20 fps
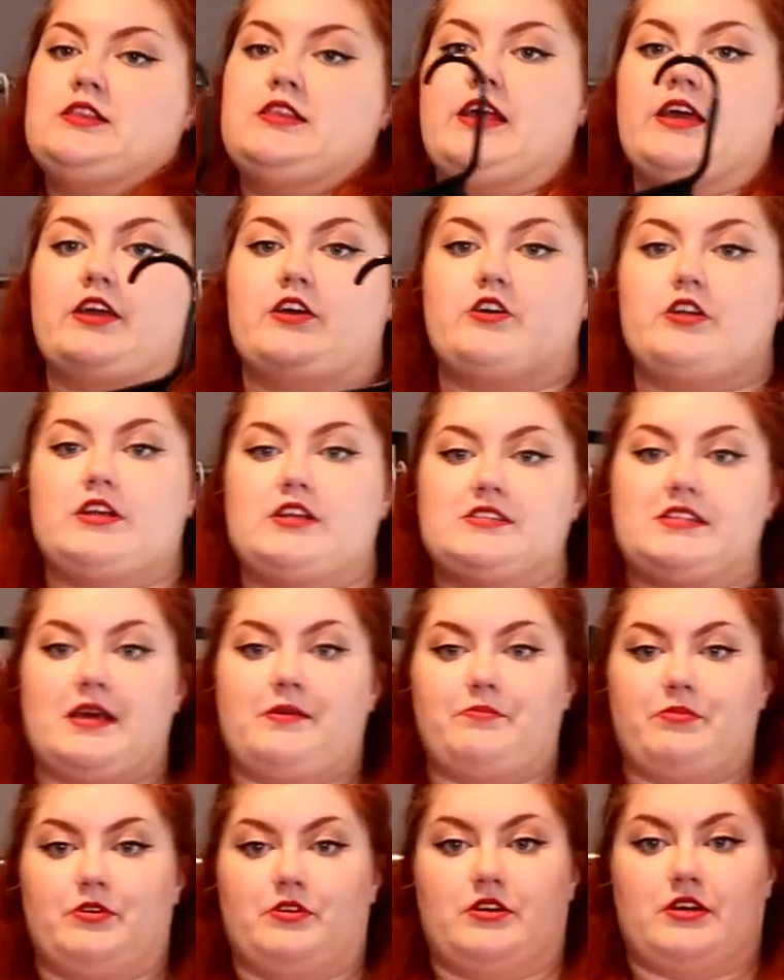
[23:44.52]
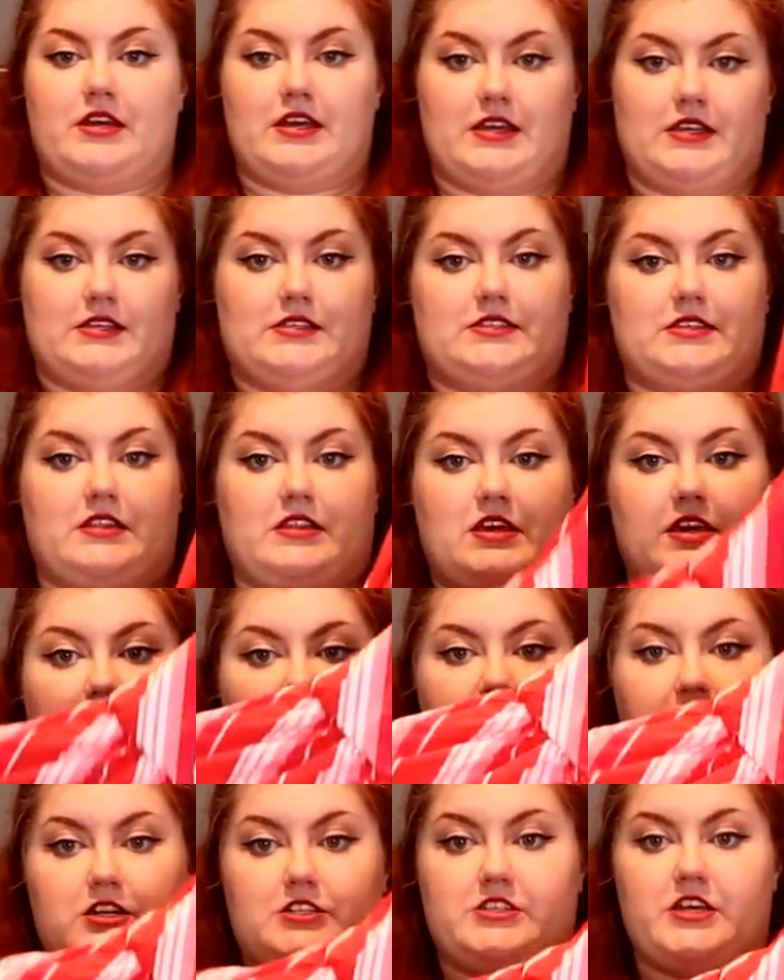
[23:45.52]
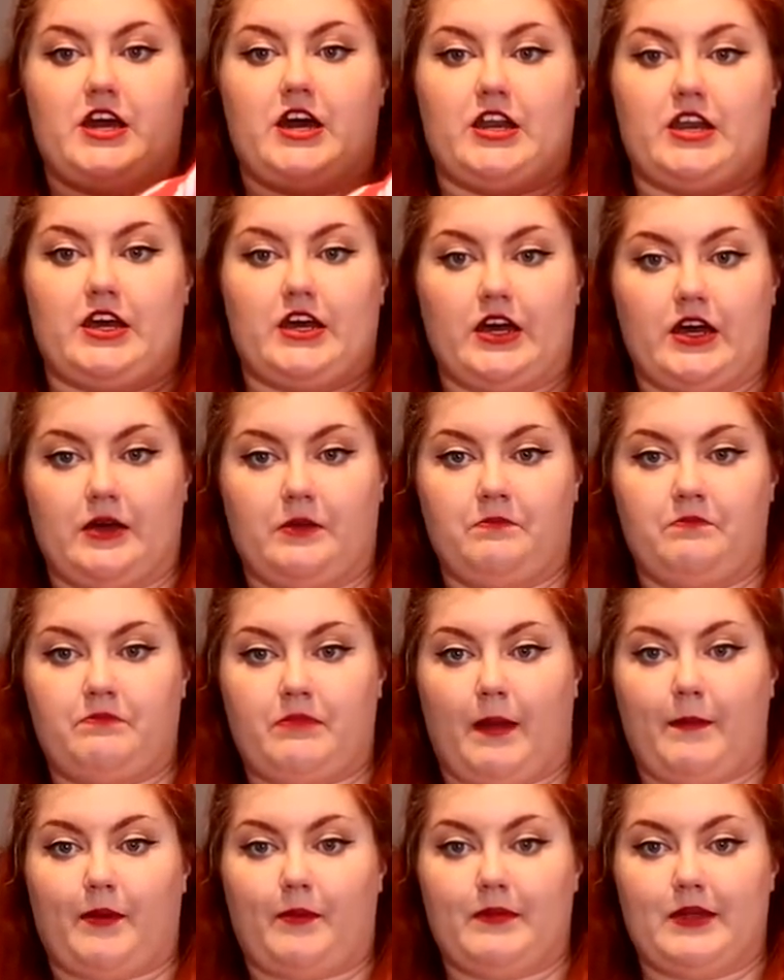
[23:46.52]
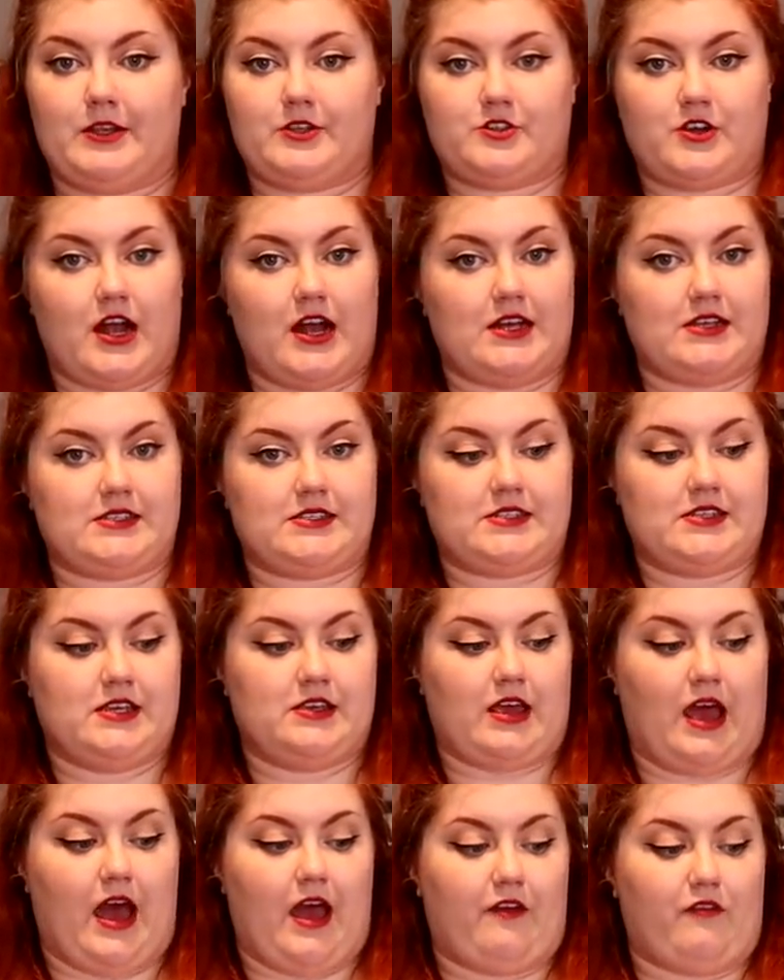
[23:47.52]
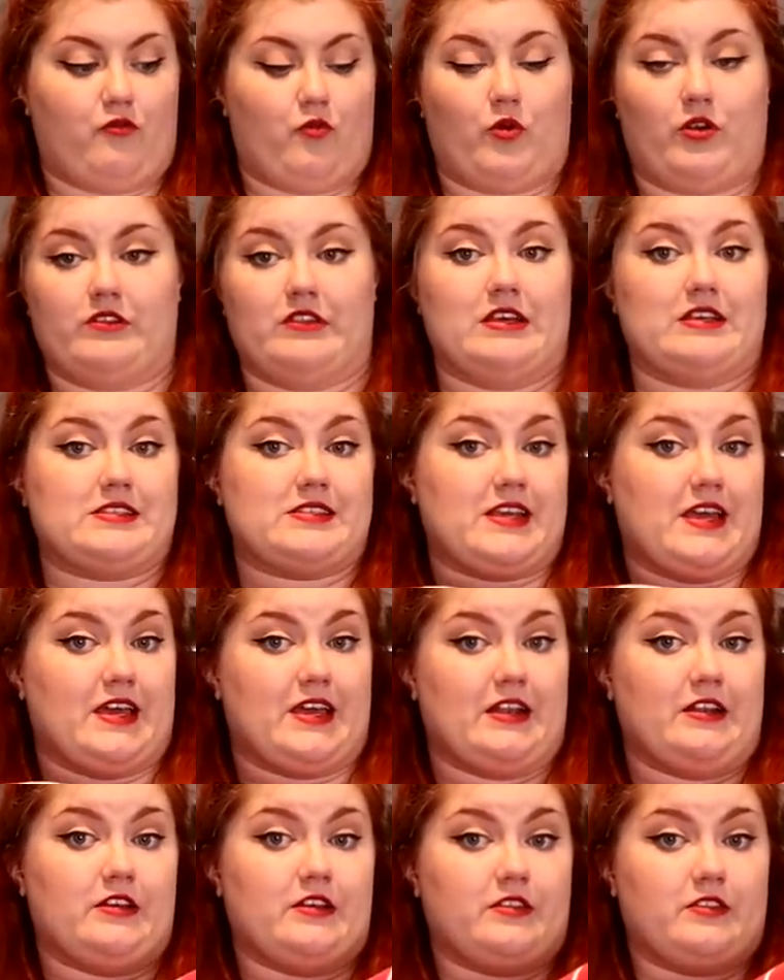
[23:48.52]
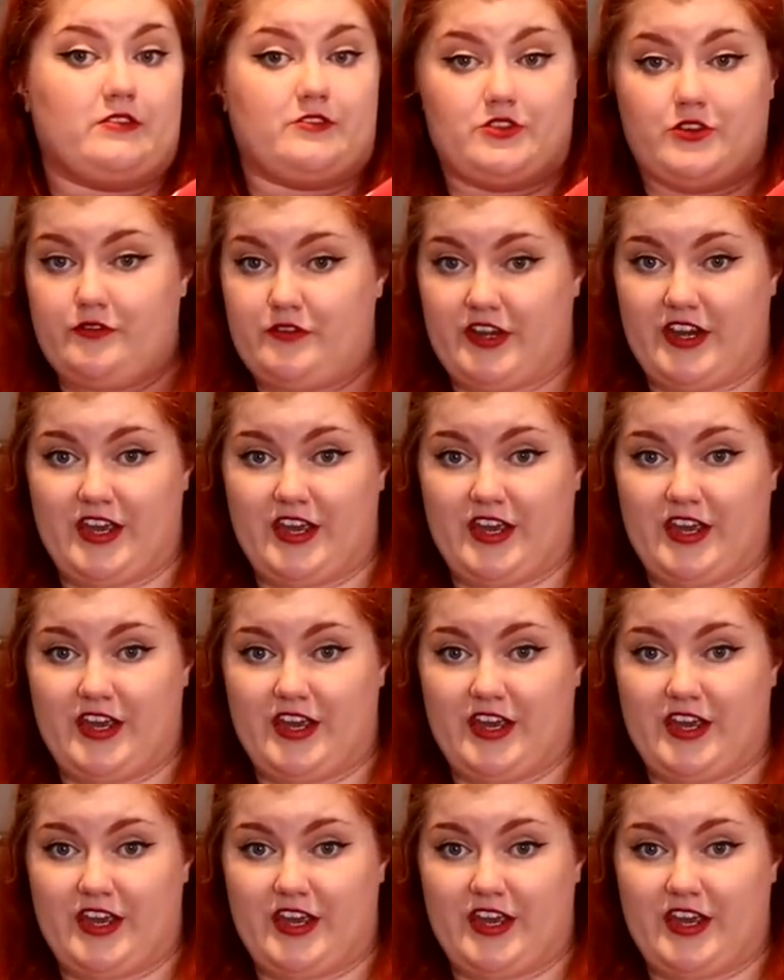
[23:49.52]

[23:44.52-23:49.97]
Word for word: Like good example is the Tatiana peppermint dress. I've worn this in two